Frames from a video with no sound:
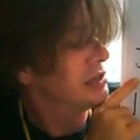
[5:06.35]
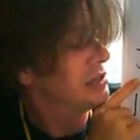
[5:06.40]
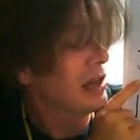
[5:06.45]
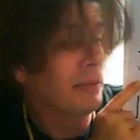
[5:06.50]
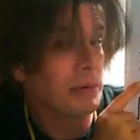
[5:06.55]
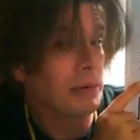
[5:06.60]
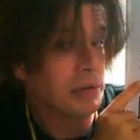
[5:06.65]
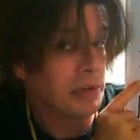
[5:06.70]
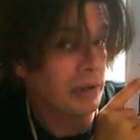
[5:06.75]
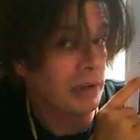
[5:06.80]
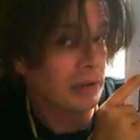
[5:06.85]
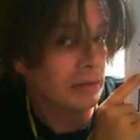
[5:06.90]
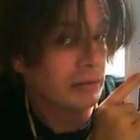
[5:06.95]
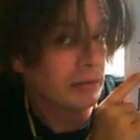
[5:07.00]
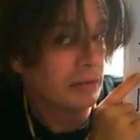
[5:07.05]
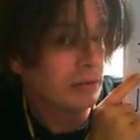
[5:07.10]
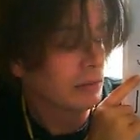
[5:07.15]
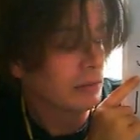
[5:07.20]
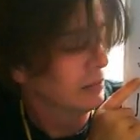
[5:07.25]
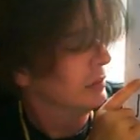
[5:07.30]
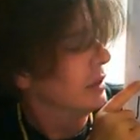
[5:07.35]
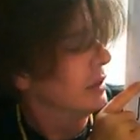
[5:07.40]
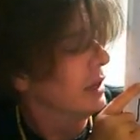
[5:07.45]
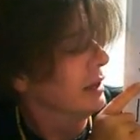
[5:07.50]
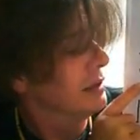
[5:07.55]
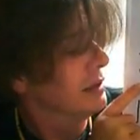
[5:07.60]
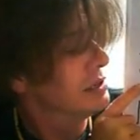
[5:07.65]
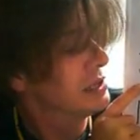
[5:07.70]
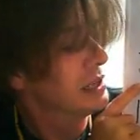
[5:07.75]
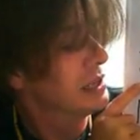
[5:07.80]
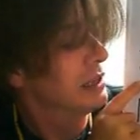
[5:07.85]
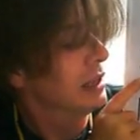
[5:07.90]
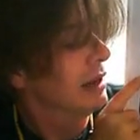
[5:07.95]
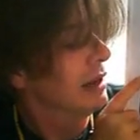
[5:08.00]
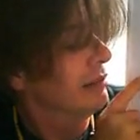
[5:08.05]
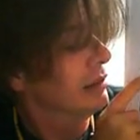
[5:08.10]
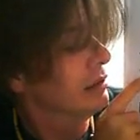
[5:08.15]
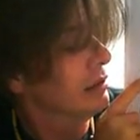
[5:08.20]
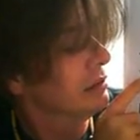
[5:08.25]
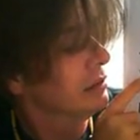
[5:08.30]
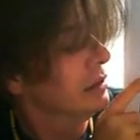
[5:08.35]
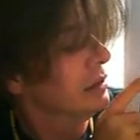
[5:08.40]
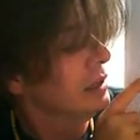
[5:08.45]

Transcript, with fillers: temperature, at sea level,